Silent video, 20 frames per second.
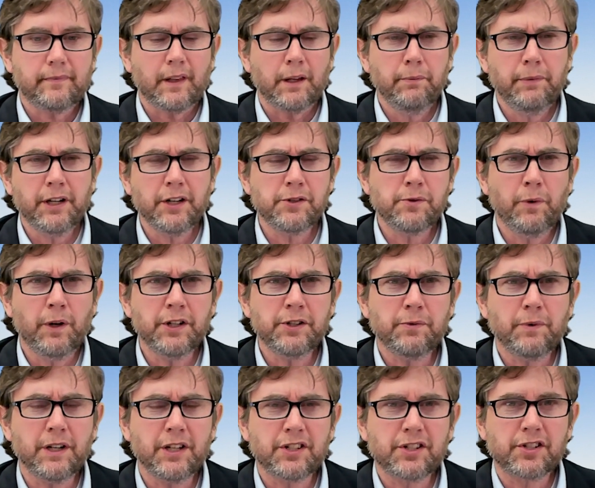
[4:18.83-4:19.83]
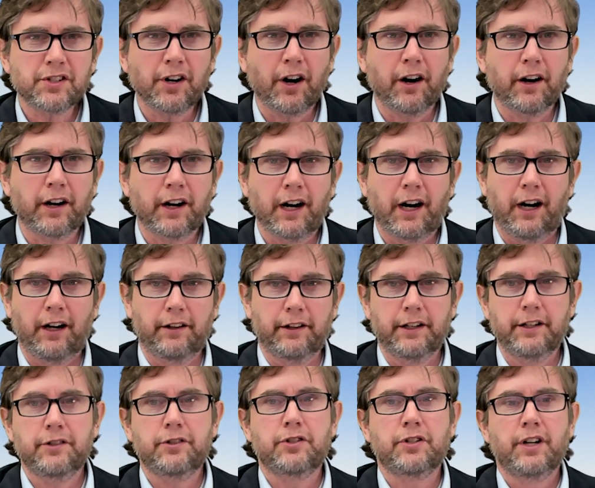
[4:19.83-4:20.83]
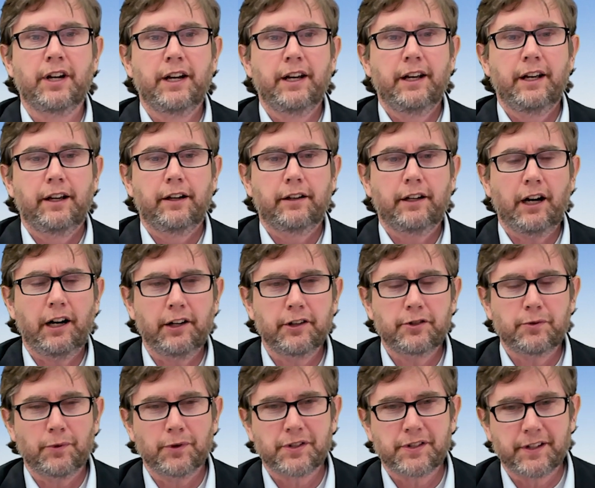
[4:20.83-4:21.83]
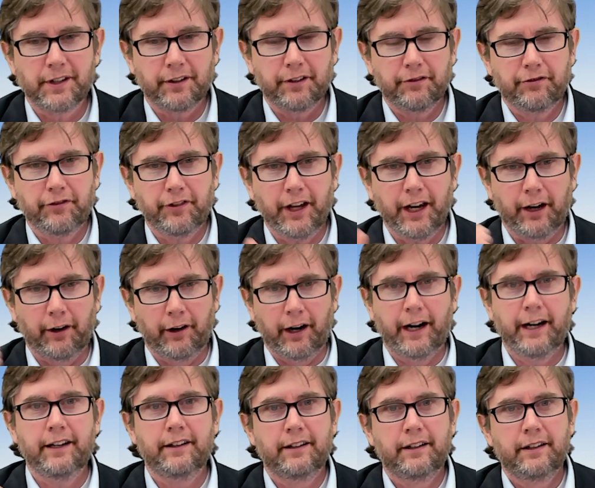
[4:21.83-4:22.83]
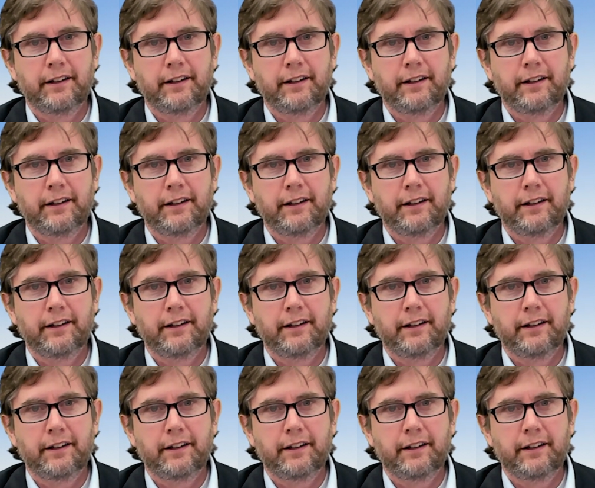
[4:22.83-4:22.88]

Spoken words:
because once we start college, college will still inflate, right?